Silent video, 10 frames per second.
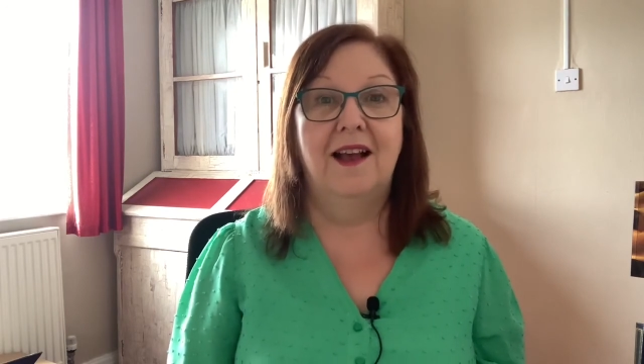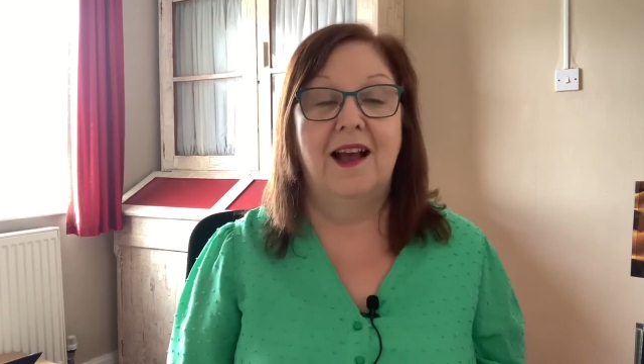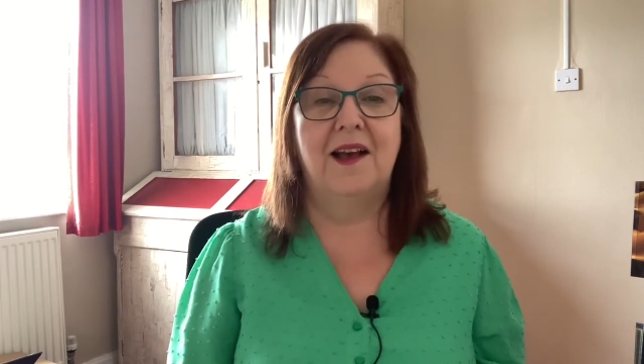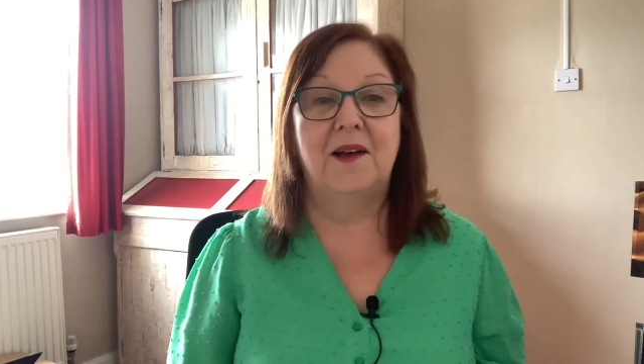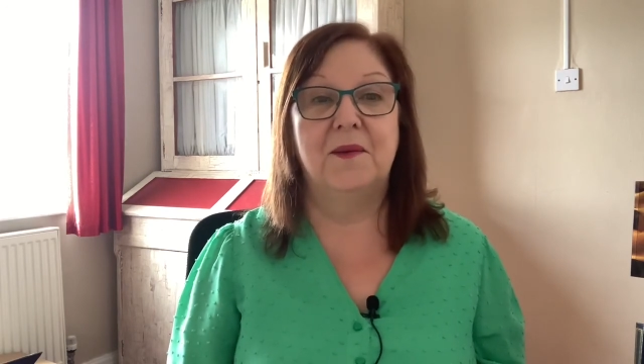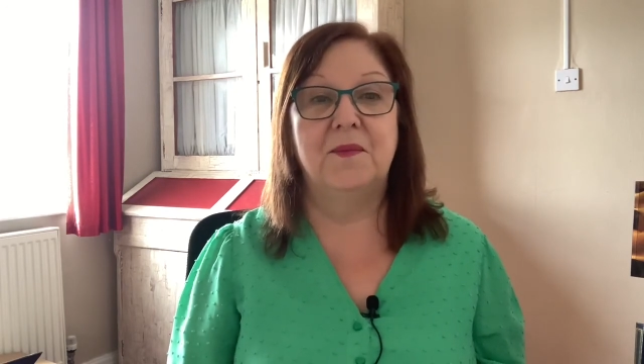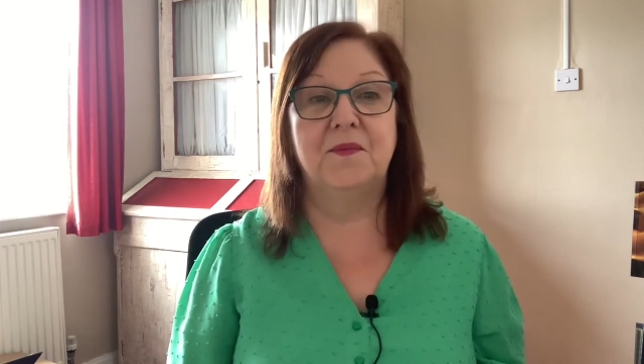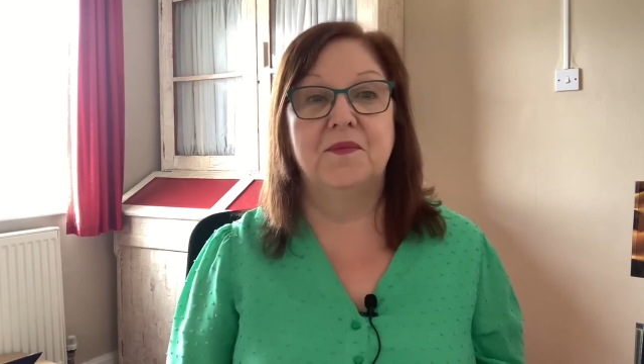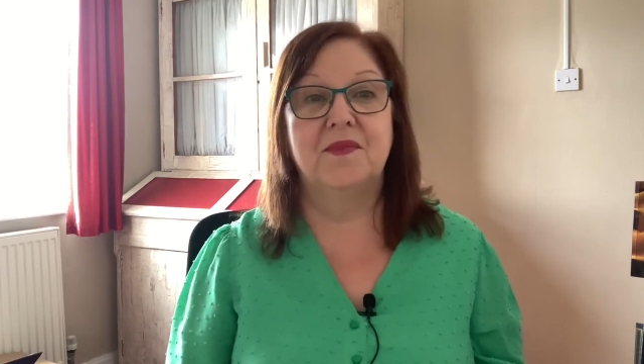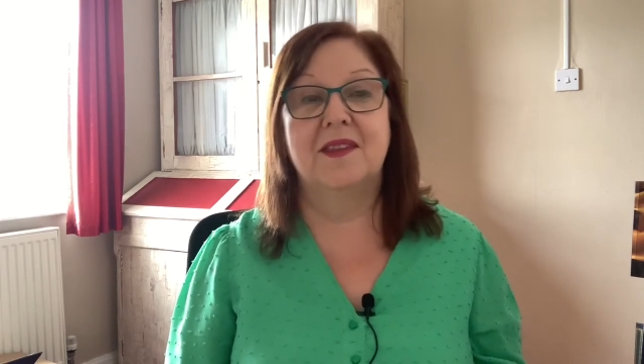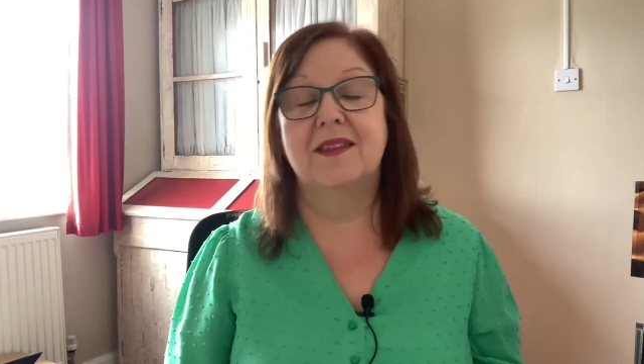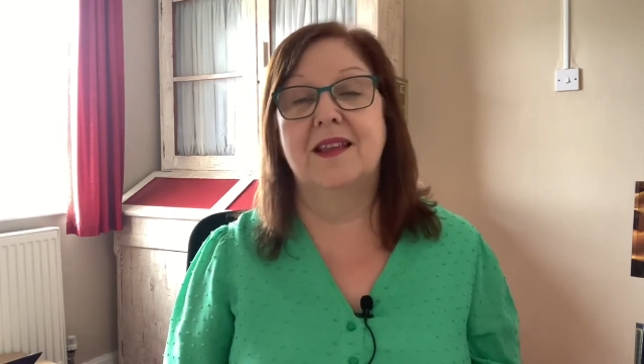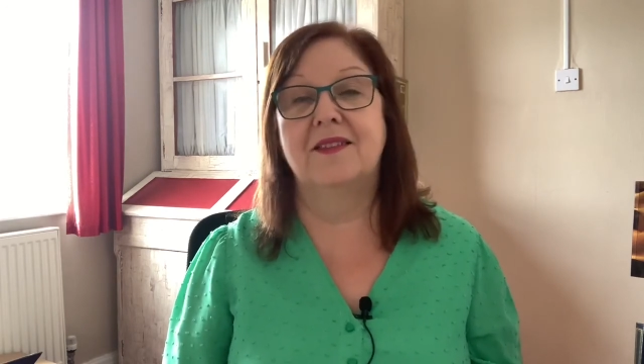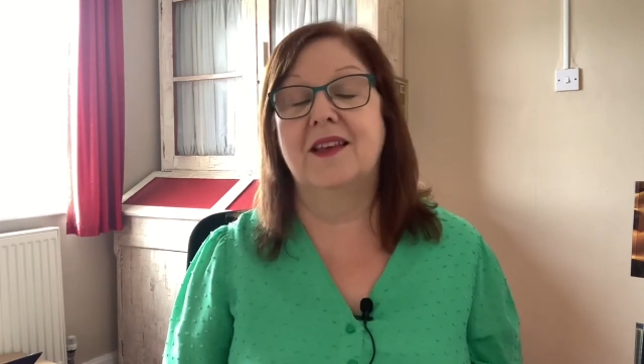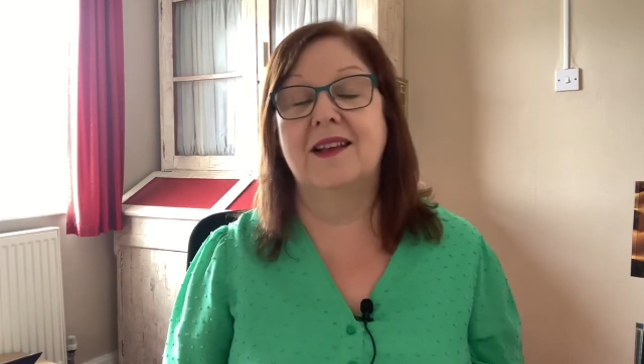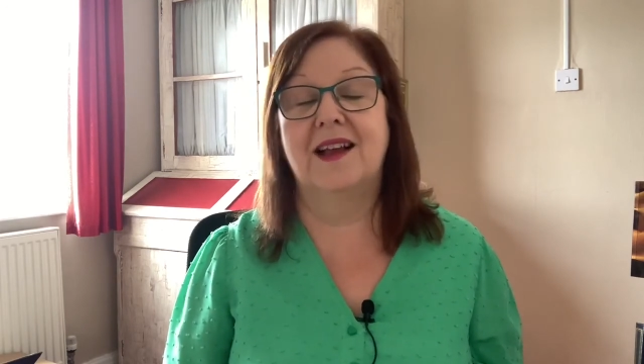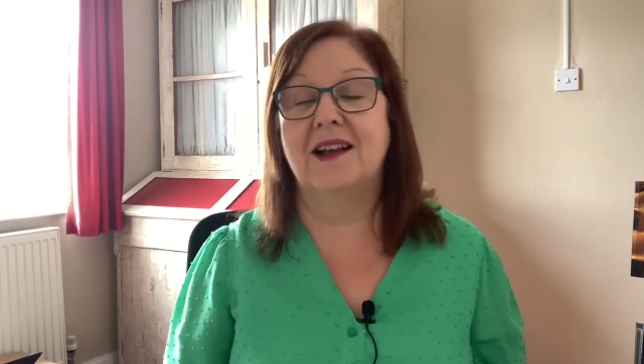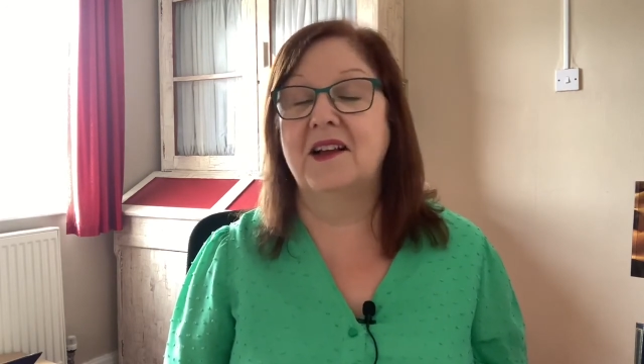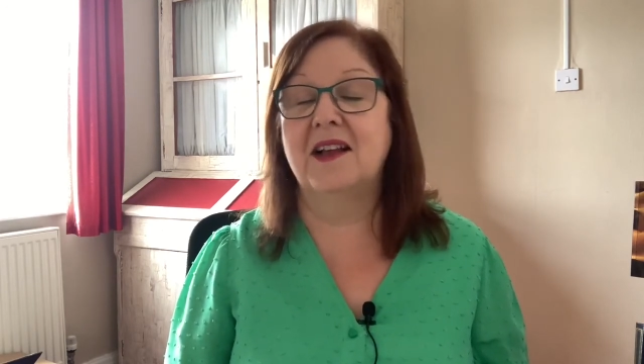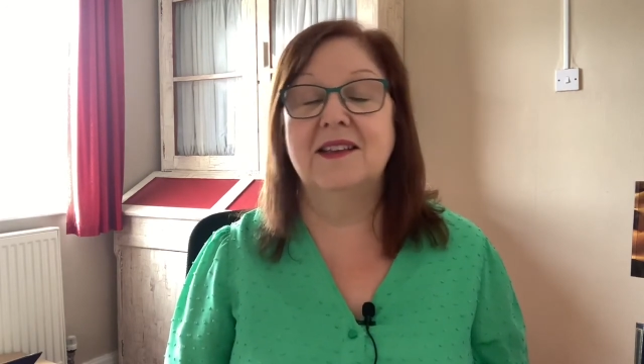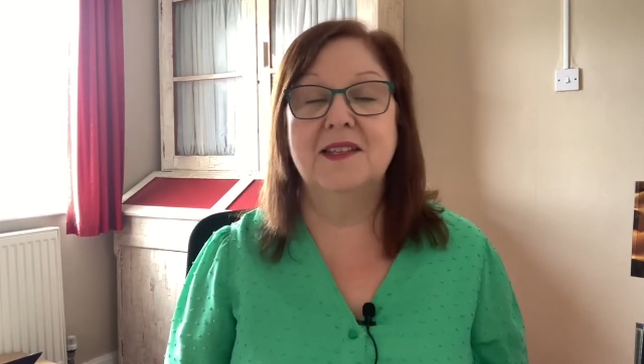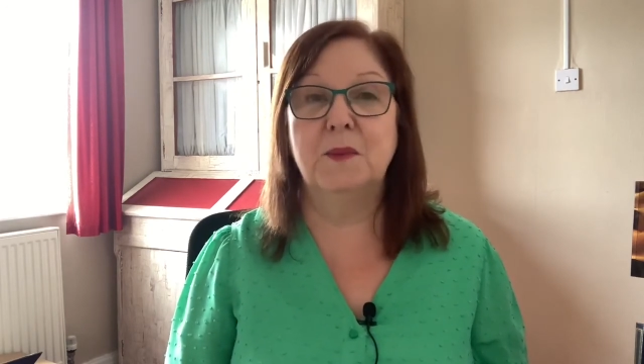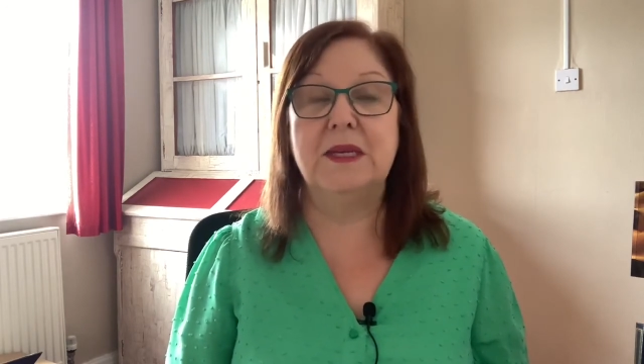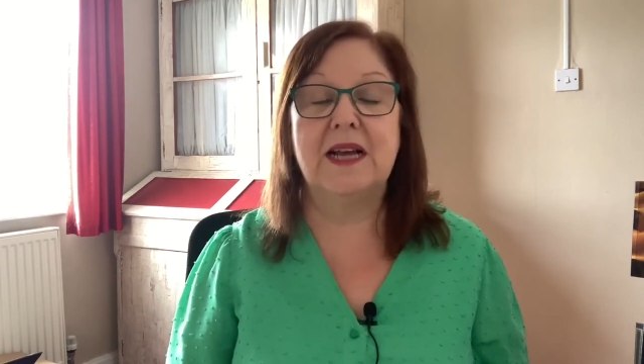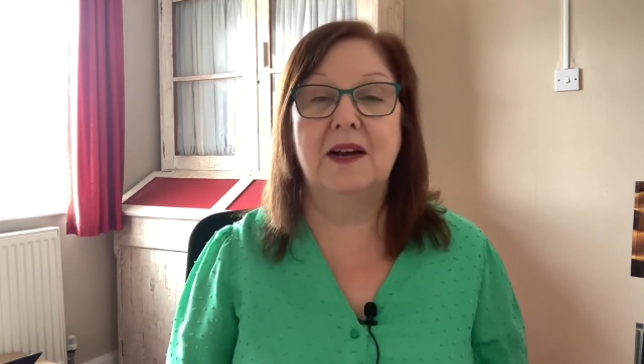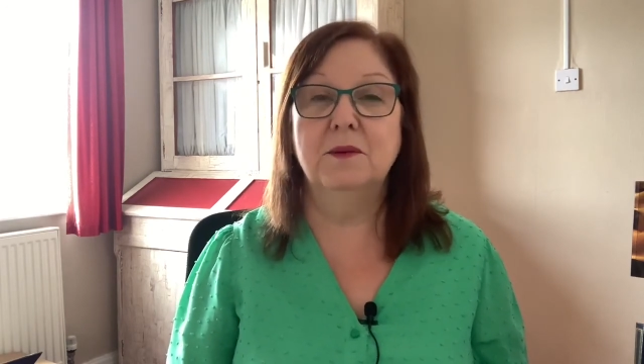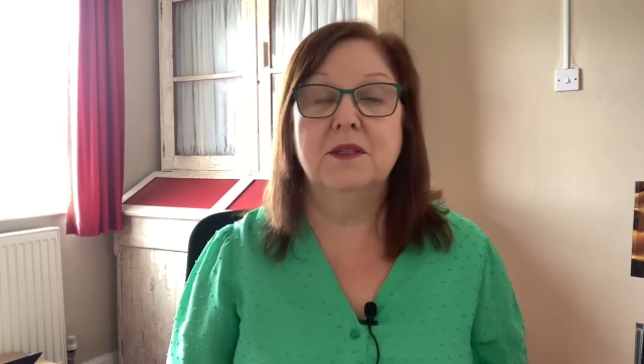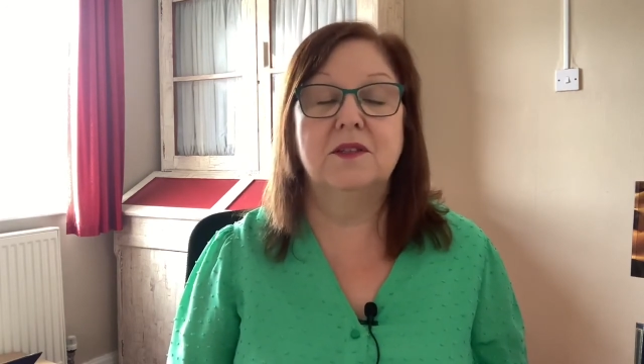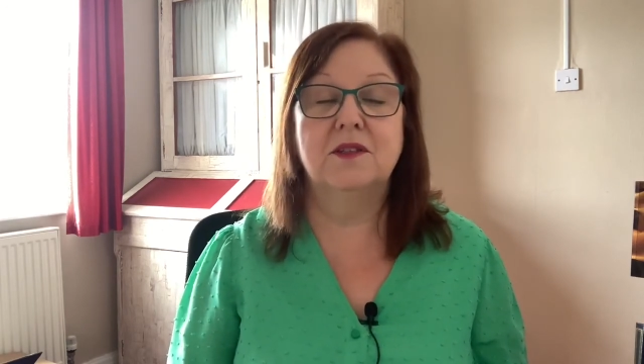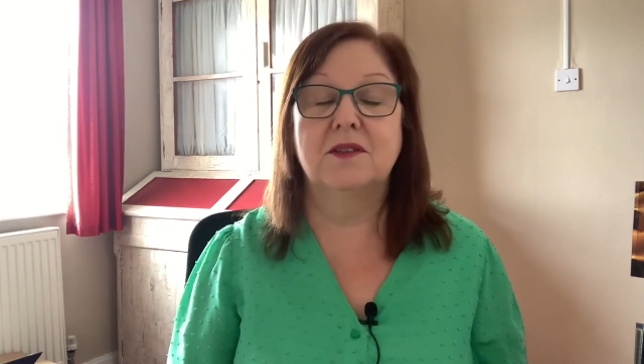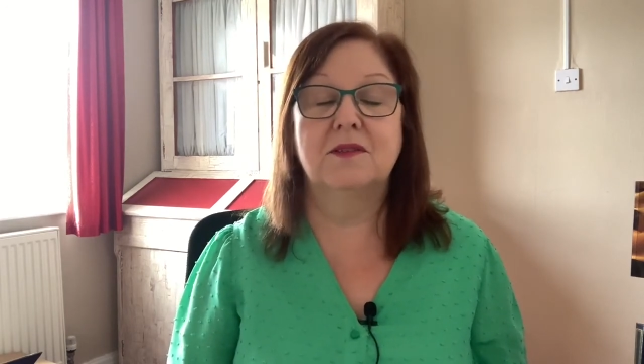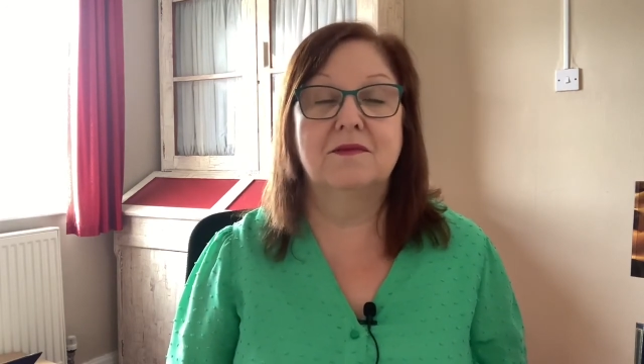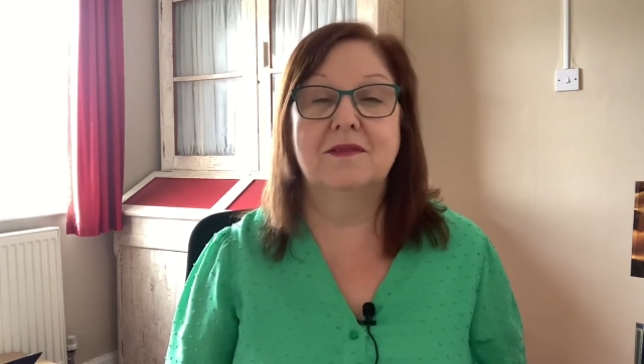that I can spend hours just